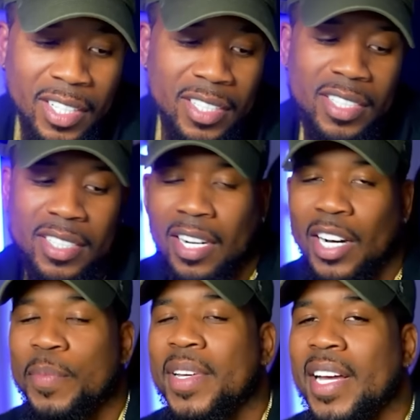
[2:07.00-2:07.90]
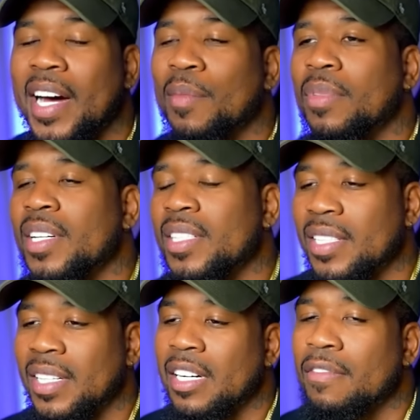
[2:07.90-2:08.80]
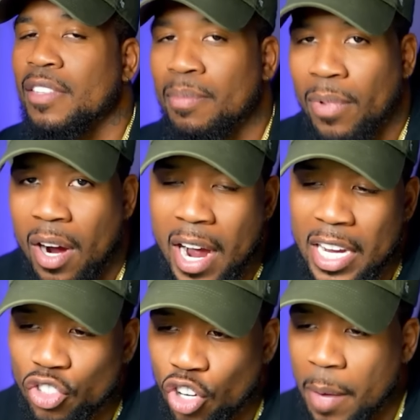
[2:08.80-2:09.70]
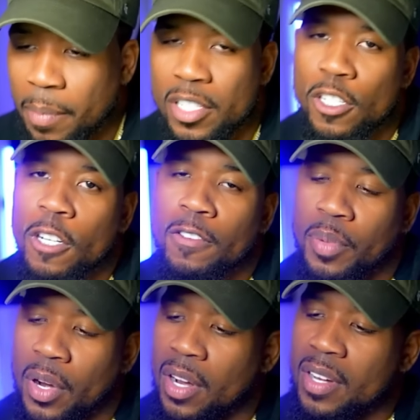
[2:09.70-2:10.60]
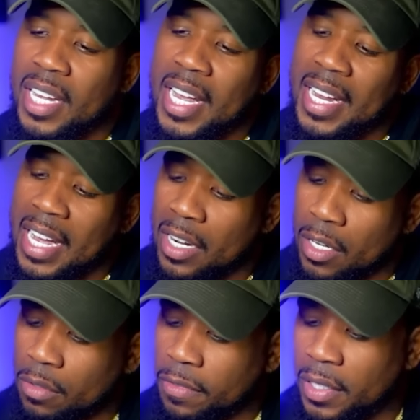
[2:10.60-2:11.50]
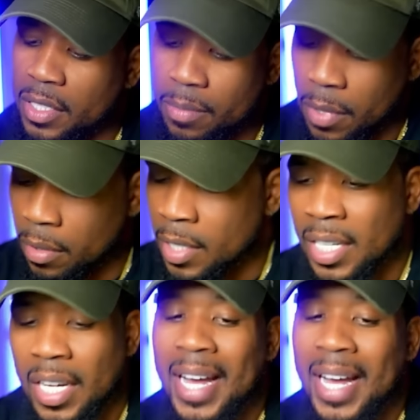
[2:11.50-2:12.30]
he just called me out, bro. He said, every bar I drop deserve a pause. I ain't got no fillers, bro.